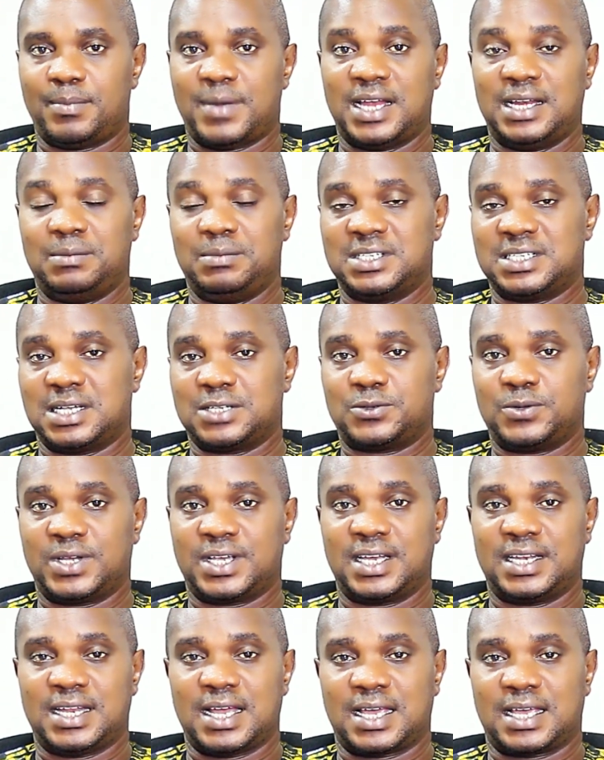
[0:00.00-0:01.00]
my name is
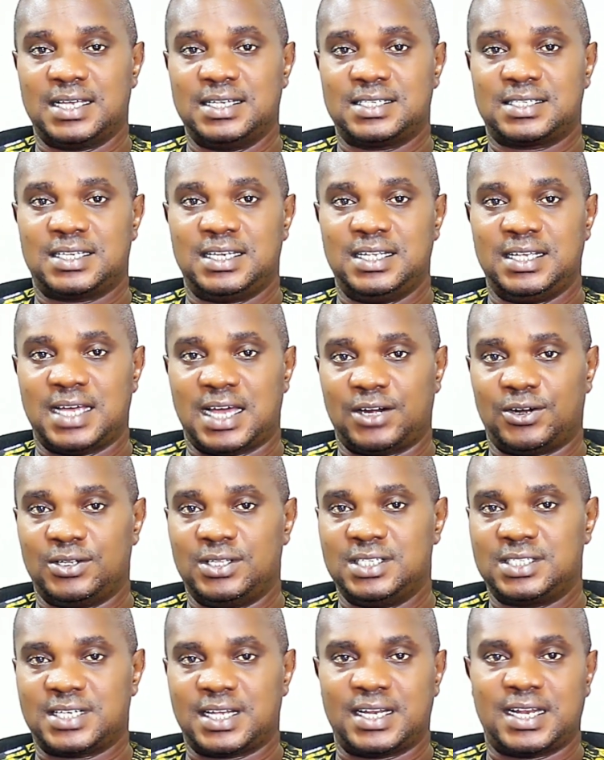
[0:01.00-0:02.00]
Asuike Kingsley, and on
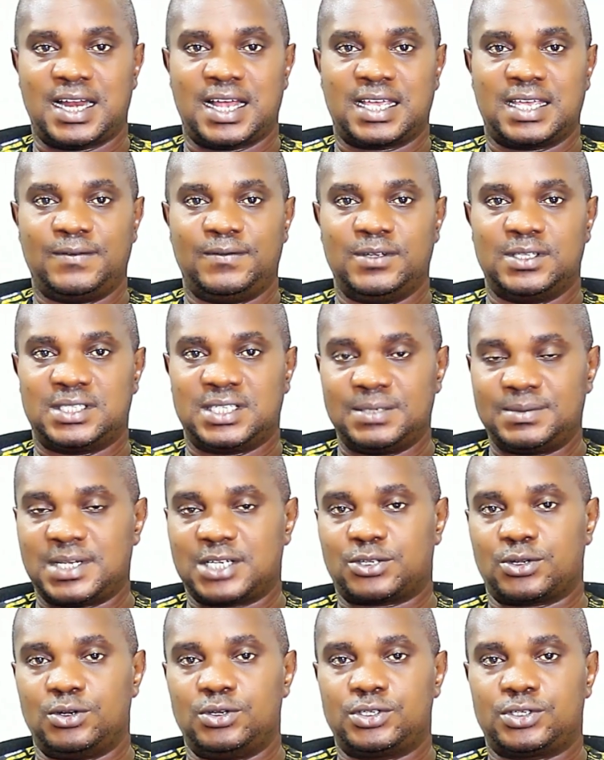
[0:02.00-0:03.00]
this channel I give you tips
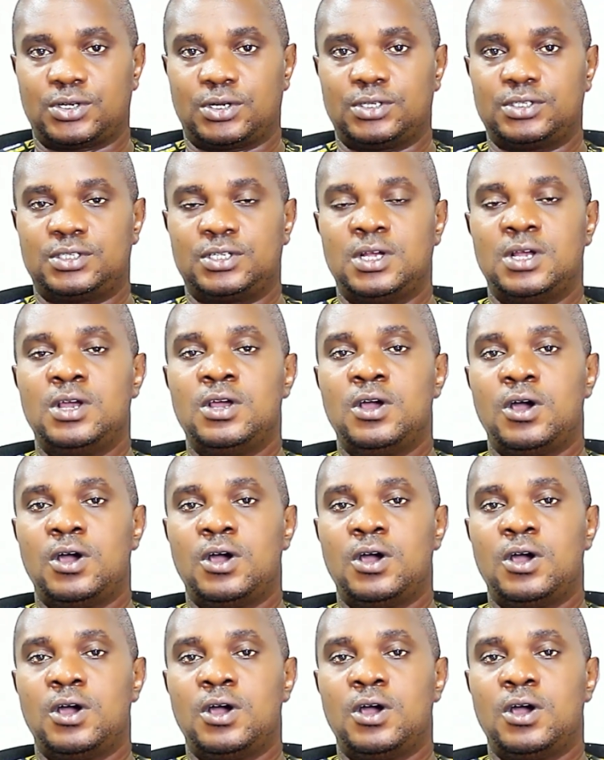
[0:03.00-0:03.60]
and solutions